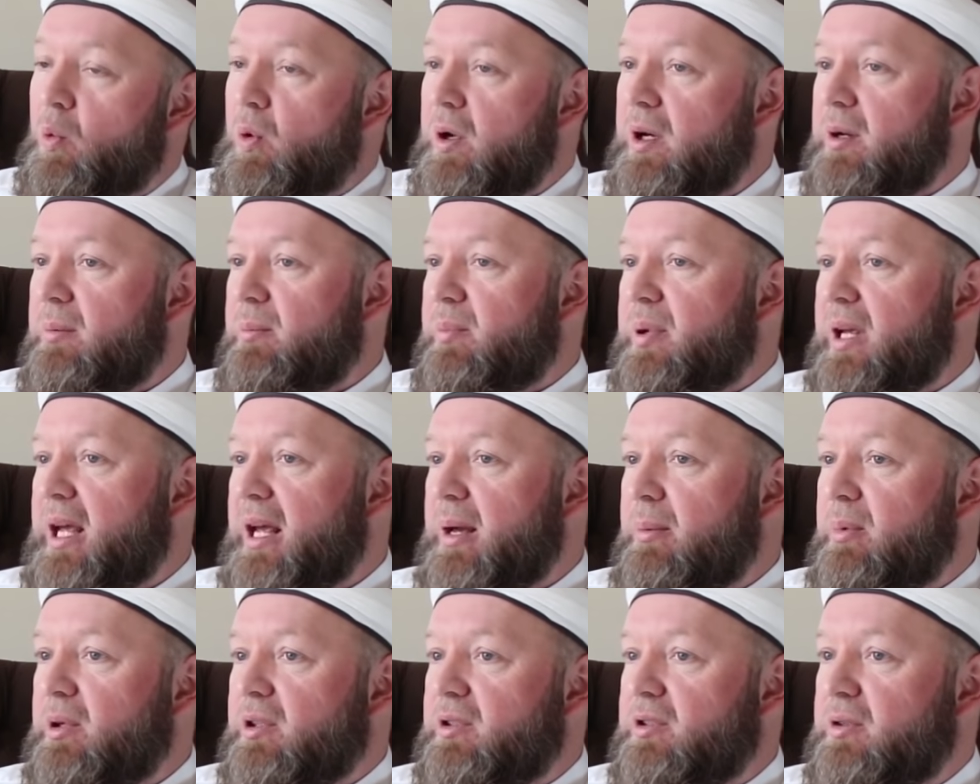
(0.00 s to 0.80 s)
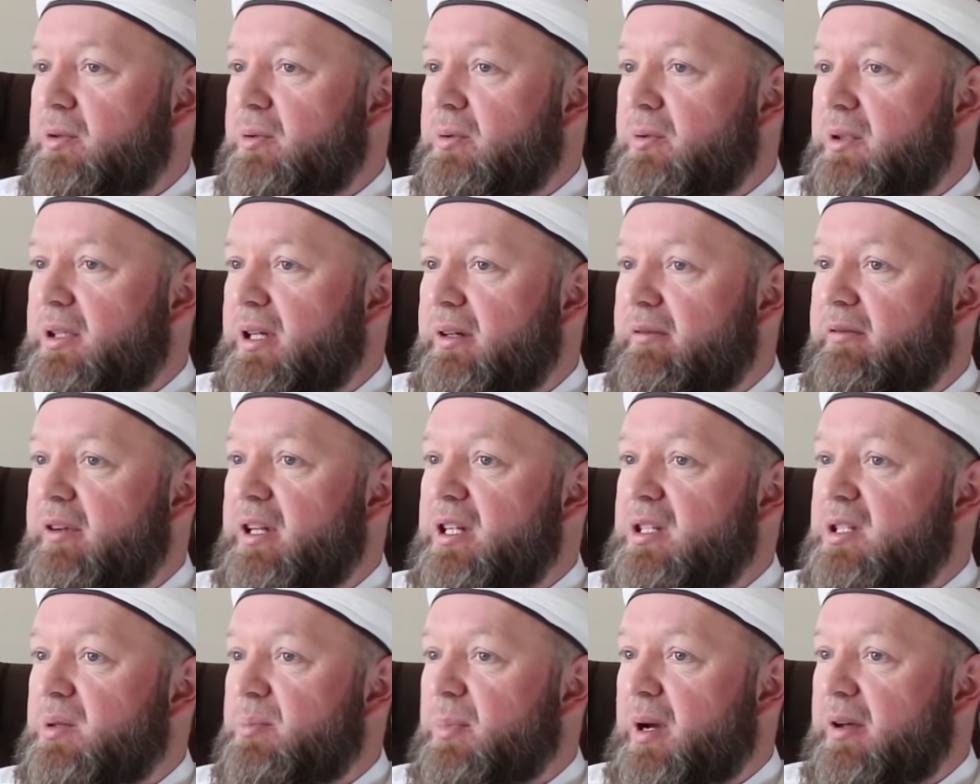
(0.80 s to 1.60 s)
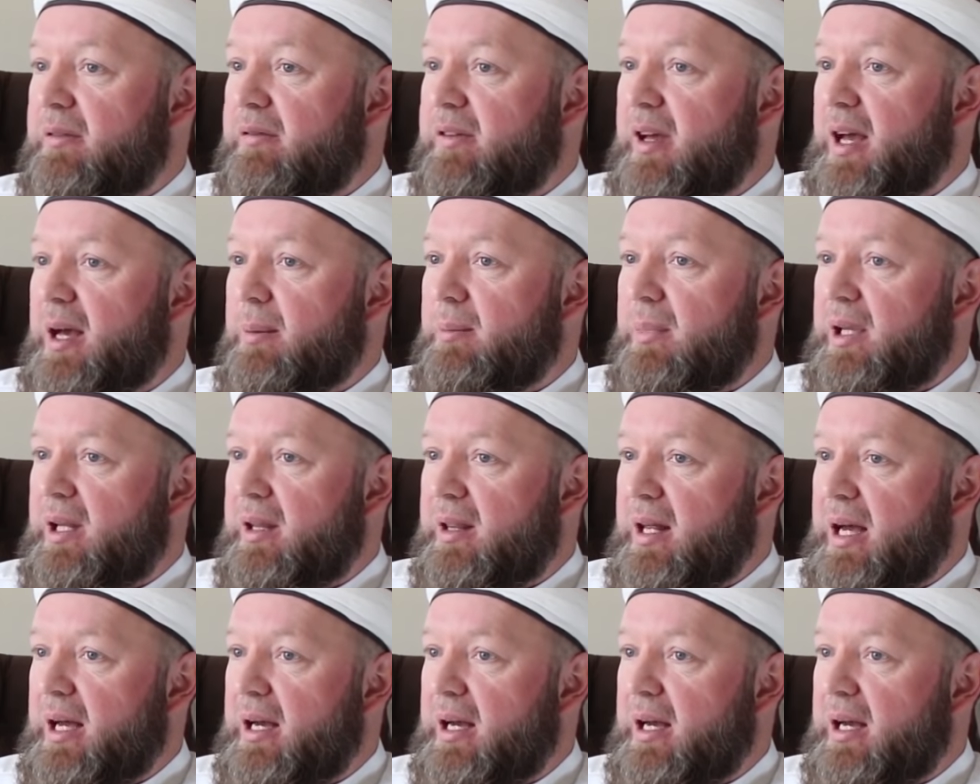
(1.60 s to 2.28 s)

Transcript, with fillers: wouldn't be able to convince my family